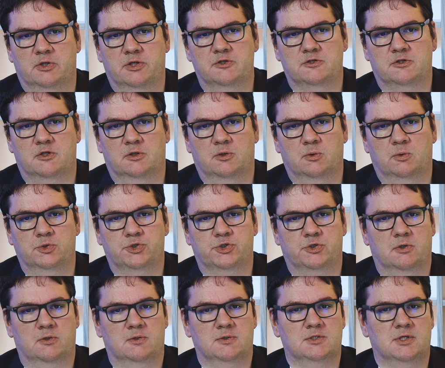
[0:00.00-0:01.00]

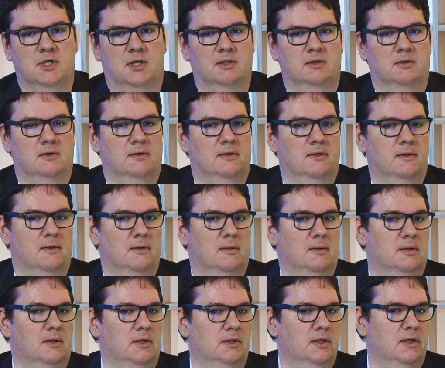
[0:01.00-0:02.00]
institutions and
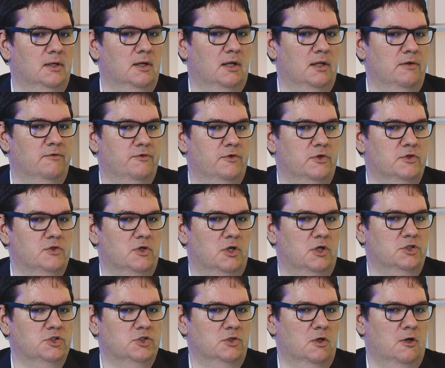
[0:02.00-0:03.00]
critical
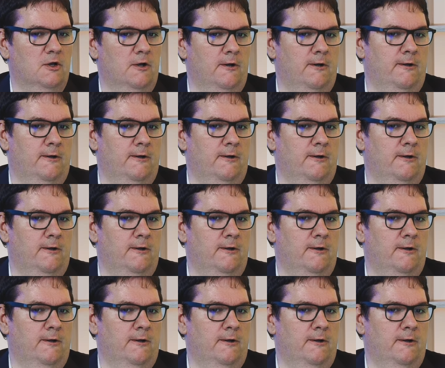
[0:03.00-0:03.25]
infrastructure,